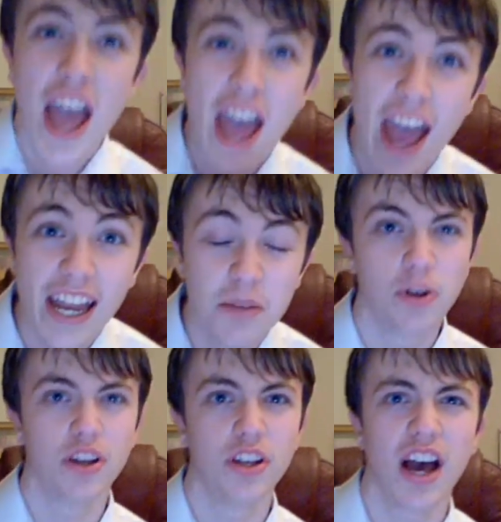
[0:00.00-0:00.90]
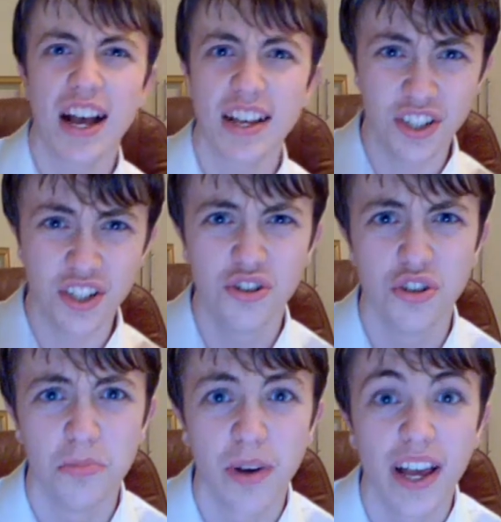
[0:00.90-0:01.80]
anybody that has a
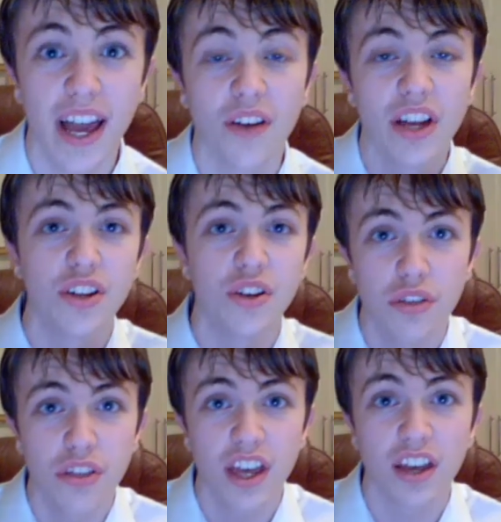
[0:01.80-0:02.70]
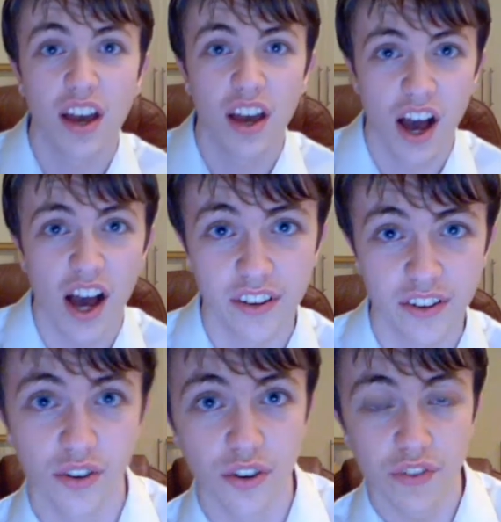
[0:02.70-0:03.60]
YouTube account and you think I do
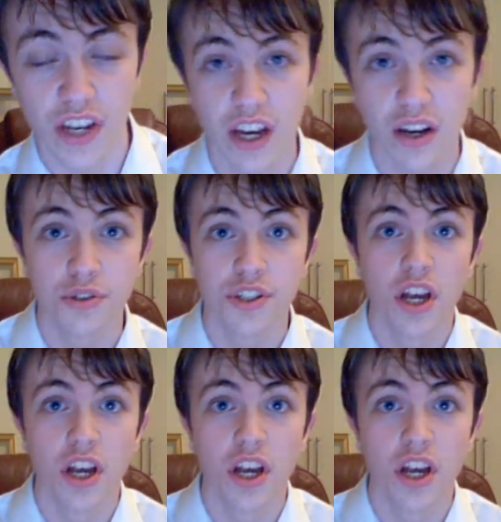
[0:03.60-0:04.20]
good videos,